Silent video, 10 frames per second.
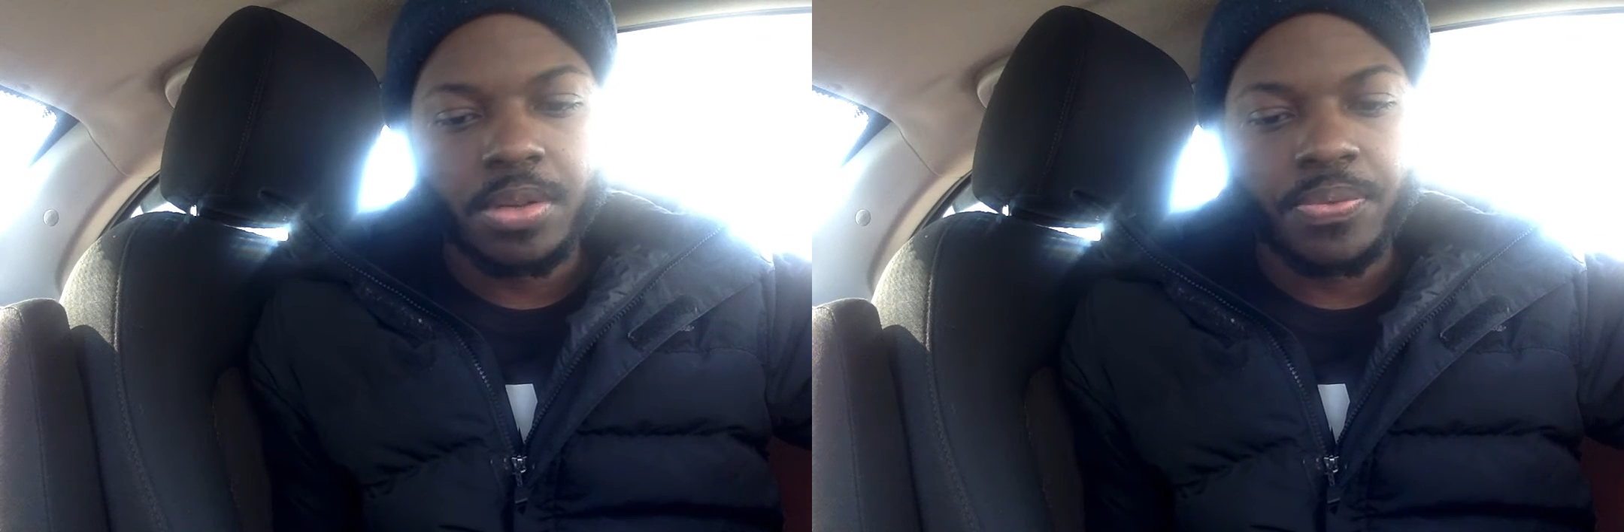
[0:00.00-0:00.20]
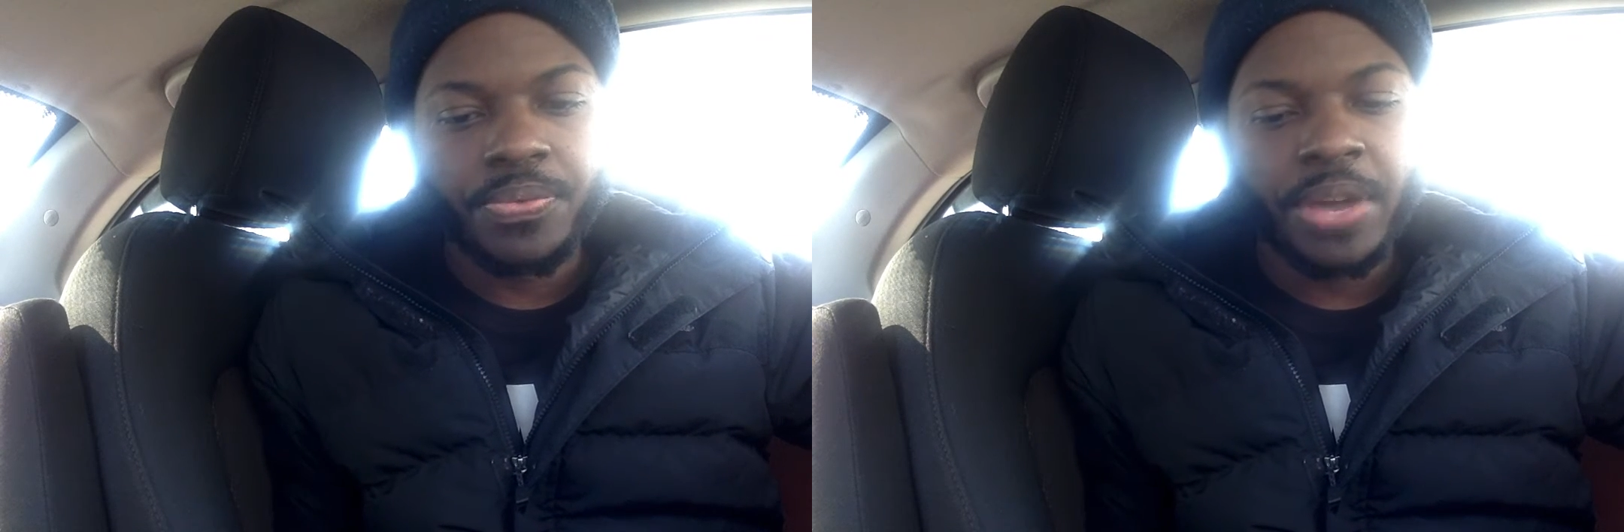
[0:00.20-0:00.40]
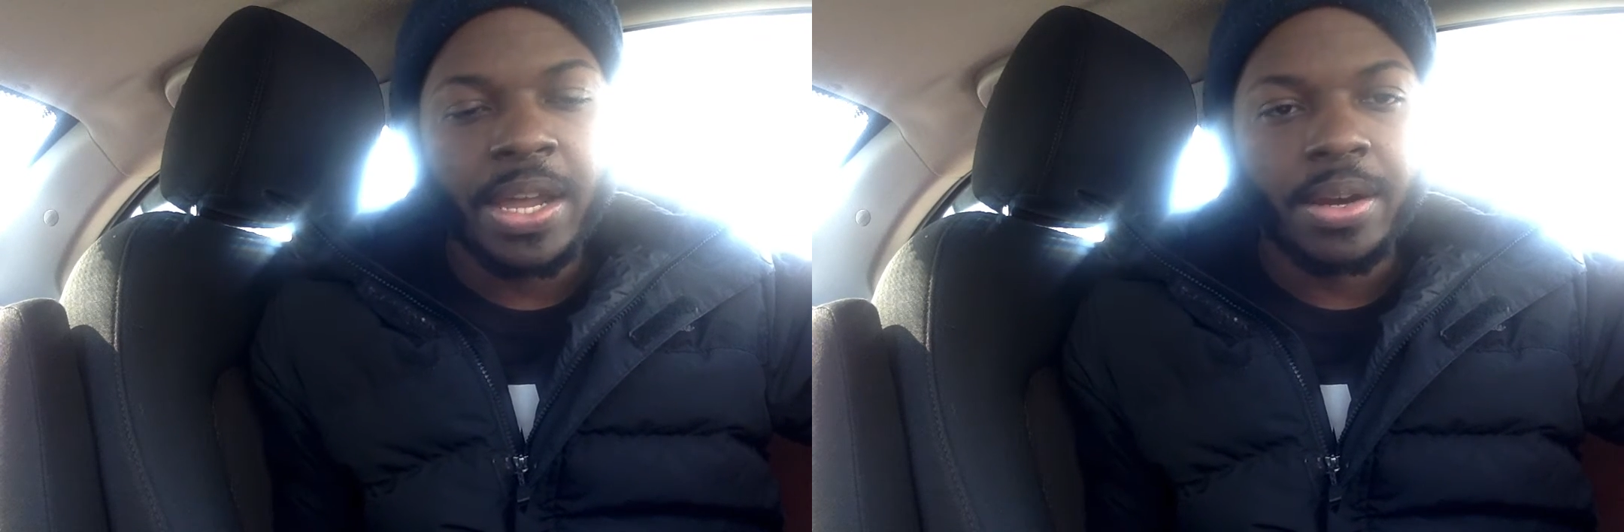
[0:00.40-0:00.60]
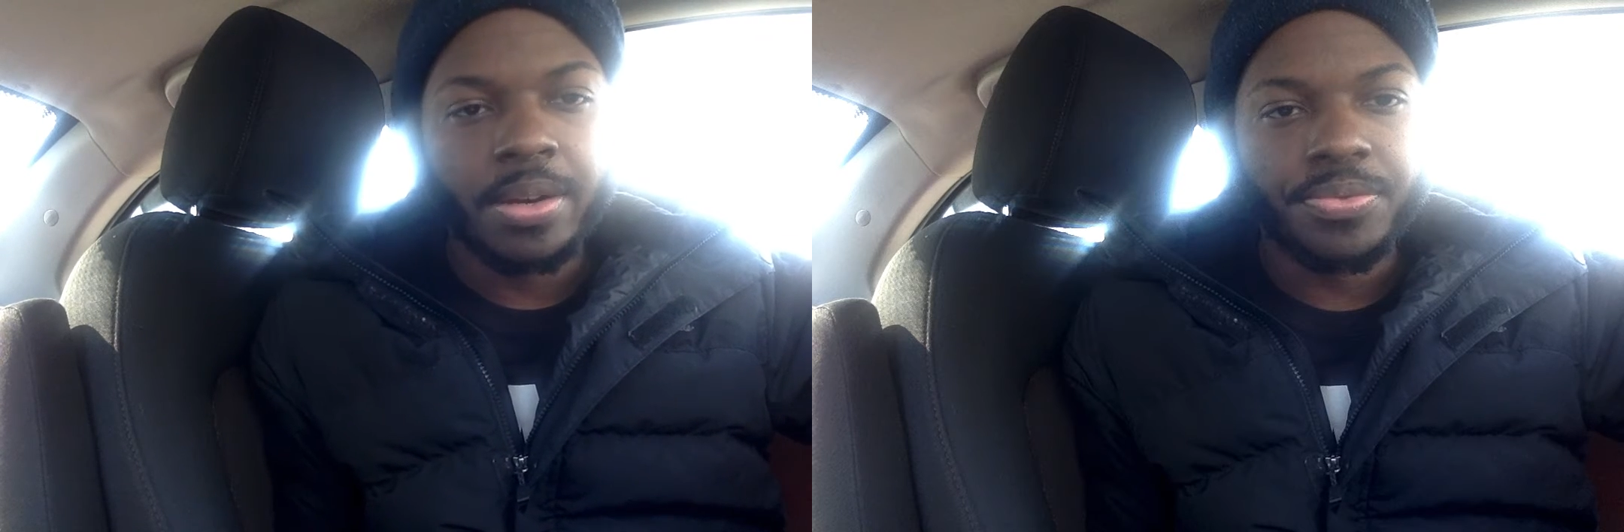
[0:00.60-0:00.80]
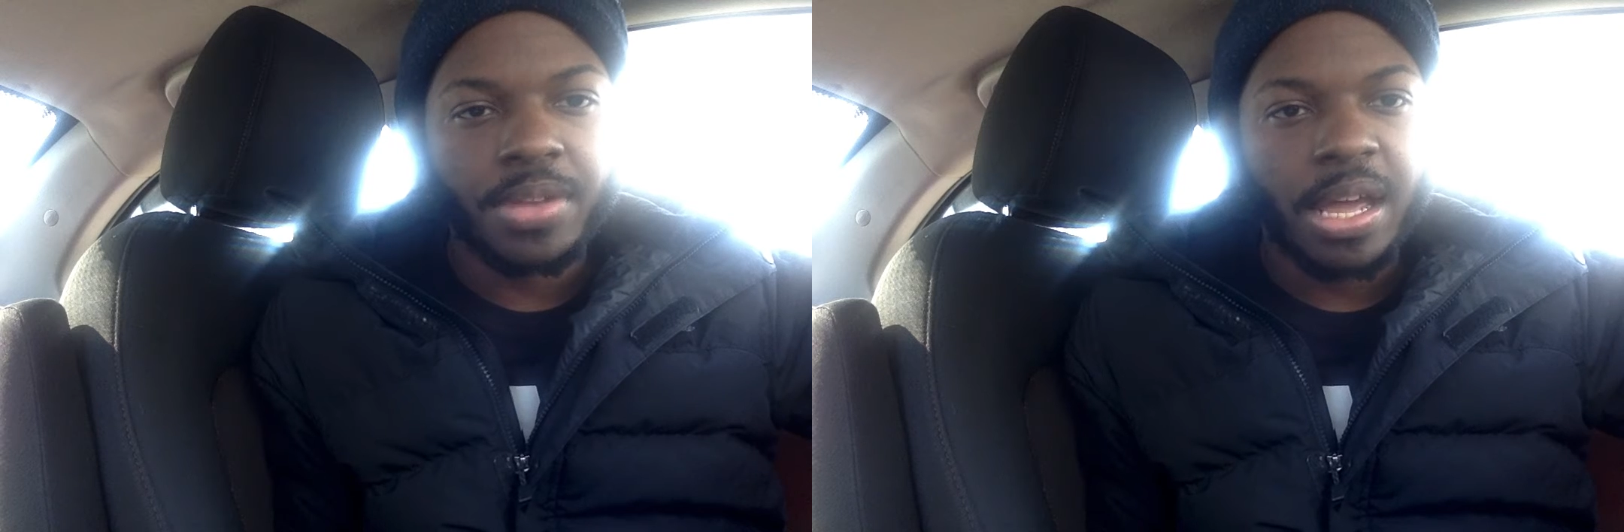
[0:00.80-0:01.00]
fate
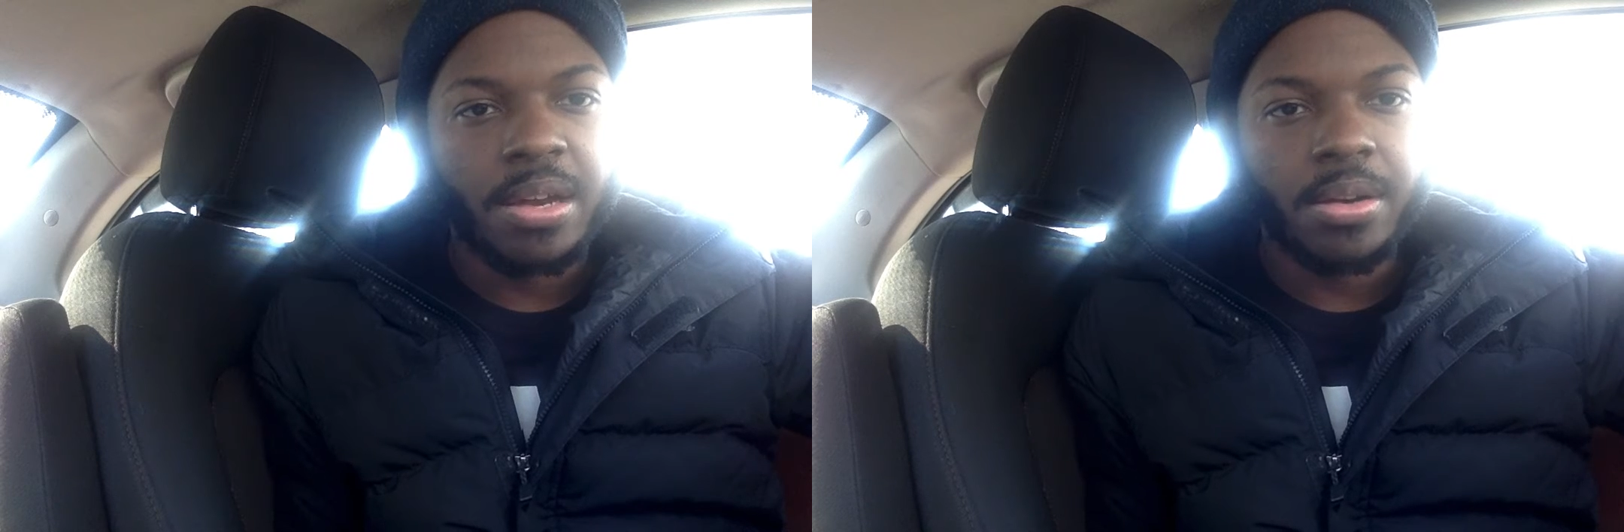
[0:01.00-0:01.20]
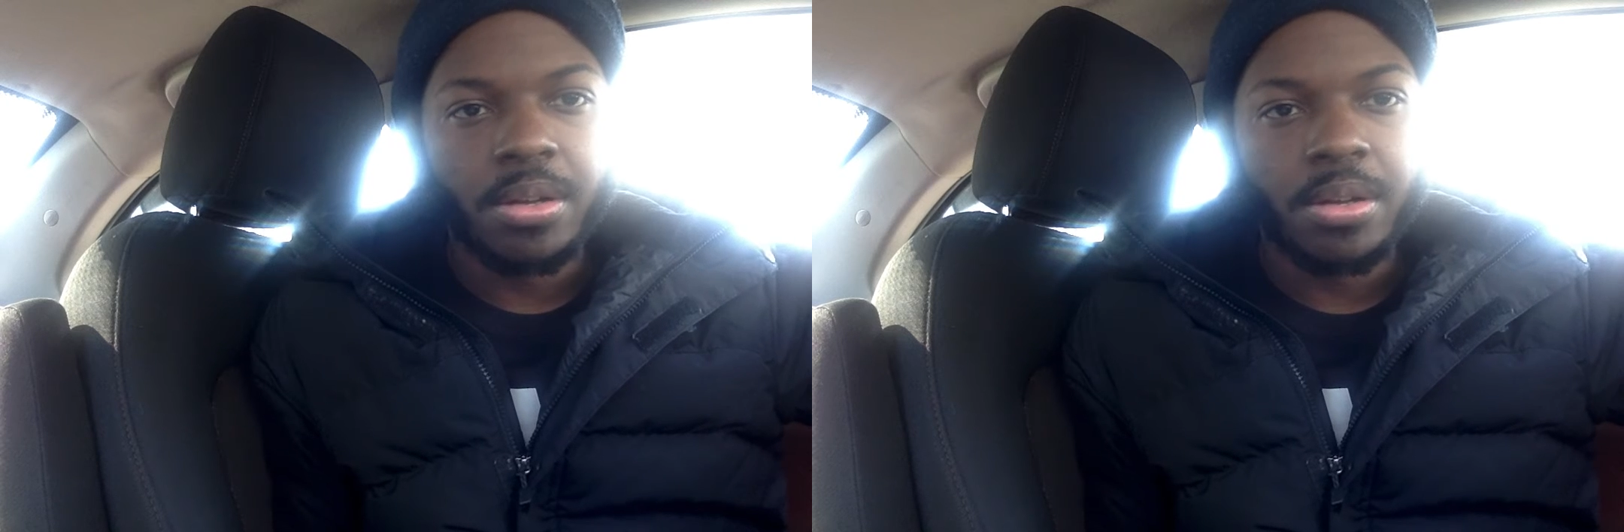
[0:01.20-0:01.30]
that